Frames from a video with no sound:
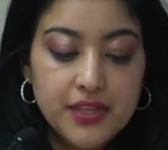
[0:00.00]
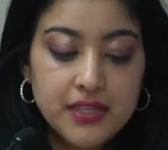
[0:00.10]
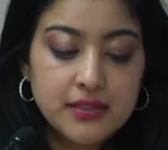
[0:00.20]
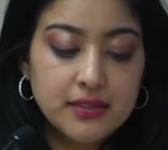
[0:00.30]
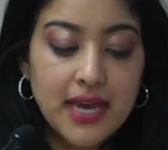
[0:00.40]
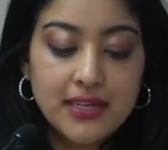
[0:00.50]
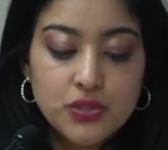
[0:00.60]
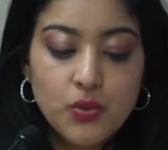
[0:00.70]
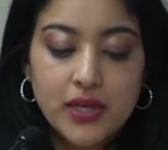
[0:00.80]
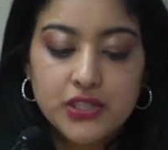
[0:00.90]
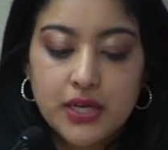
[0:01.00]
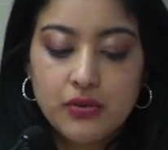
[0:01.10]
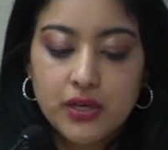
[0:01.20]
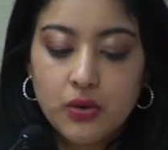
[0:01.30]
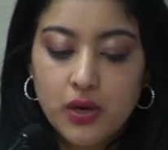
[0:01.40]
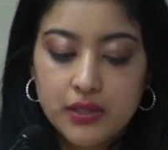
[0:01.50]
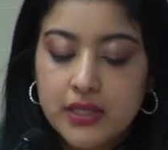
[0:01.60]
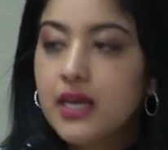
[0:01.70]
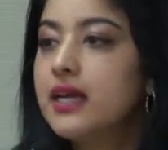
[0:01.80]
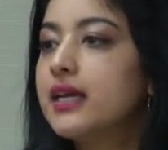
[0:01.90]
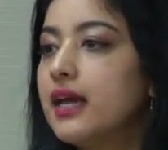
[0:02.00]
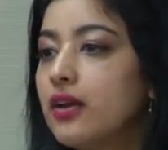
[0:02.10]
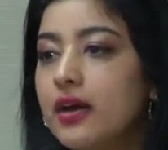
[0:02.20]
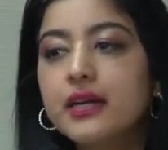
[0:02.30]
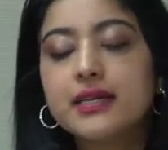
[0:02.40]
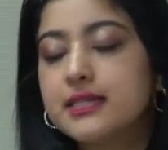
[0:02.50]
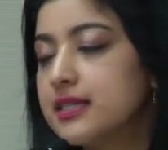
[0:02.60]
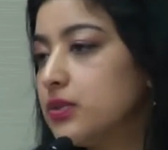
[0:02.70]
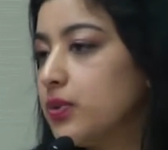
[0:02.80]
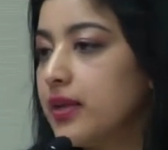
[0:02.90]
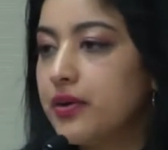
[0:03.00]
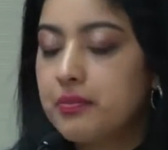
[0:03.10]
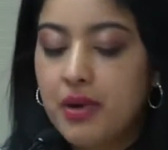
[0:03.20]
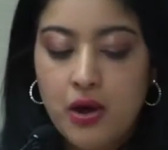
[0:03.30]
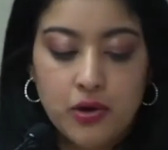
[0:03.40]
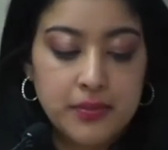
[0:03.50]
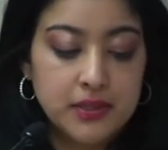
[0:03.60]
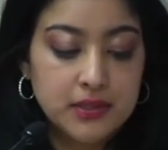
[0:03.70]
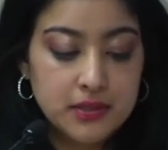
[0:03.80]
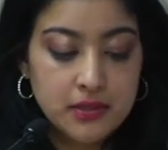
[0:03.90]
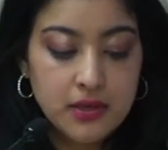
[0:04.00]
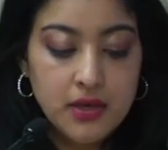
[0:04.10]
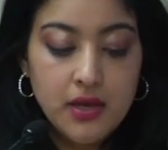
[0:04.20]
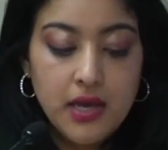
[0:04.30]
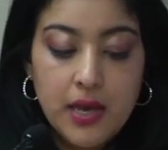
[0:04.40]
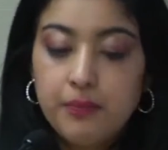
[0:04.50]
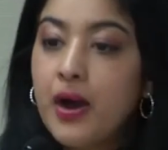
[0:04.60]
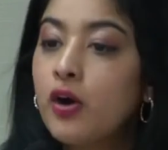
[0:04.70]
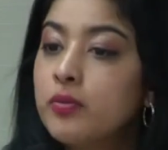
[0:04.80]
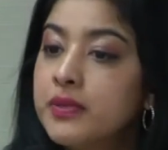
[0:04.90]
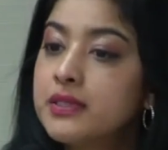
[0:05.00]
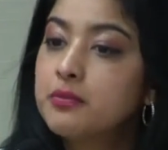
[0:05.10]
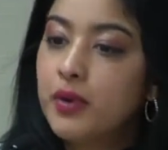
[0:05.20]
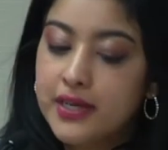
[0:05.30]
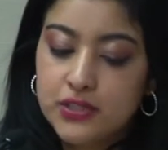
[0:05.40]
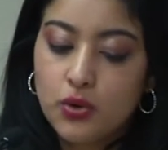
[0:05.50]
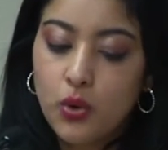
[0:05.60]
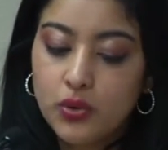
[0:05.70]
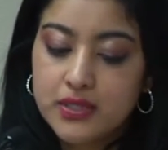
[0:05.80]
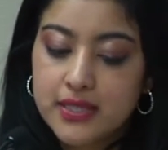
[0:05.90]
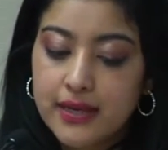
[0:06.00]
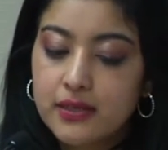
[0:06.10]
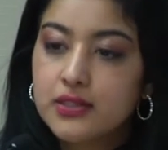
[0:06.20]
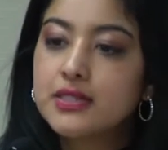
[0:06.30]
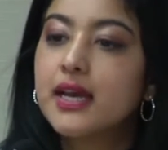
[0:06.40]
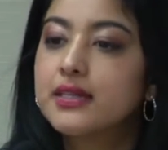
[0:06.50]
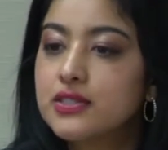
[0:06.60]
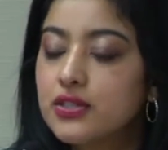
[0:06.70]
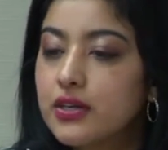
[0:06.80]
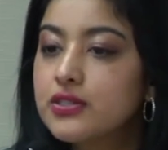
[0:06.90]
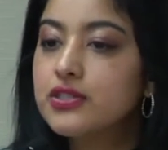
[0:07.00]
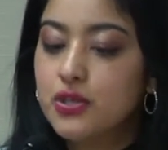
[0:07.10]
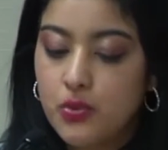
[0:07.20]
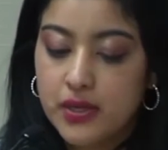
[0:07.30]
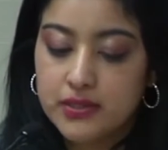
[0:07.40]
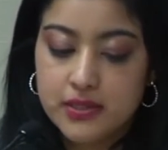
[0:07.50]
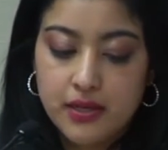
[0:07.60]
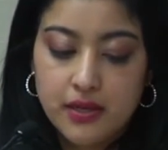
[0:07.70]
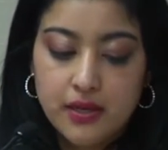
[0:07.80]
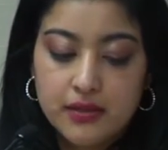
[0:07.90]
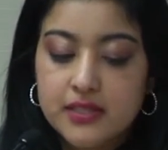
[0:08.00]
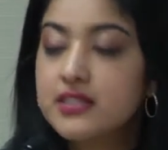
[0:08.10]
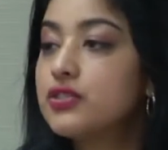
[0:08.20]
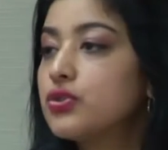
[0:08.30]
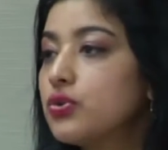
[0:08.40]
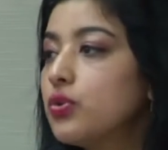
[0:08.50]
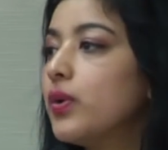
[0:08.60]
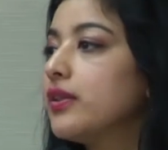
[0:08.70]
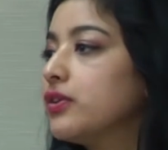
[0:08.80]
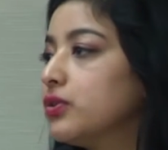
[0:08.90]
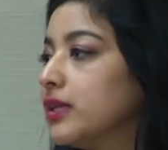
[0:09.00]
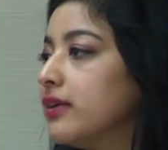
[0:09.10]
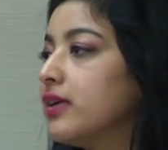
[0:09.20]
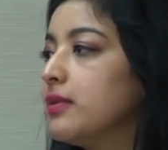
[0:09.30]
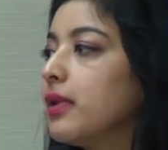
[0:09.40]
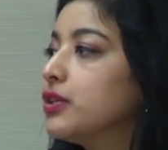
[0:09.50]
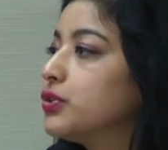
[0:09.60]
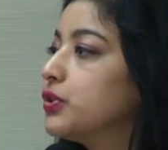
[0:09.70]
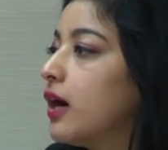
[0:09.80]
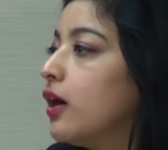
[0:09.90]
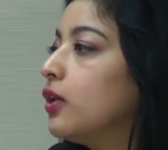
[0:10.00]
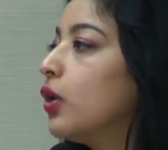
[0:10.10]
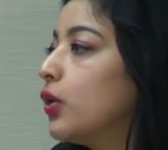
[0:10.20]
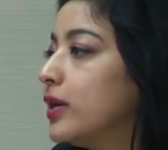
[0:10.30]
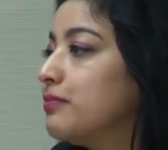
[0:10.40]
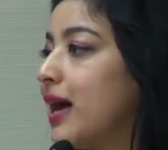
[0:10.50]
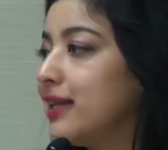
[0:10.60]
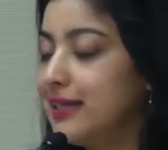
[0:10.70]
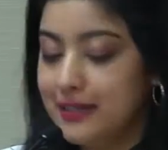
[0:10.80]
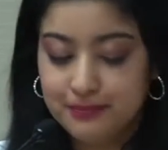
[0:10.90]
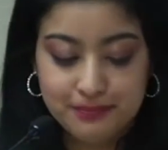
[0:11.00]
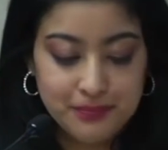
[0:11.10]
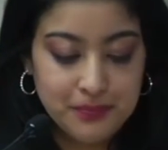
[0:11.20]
That is why gender equality cannot exist without empowerment. Empowerment breaks old cycles and starts new ones. This is true whether you live in Montreal or in Mali.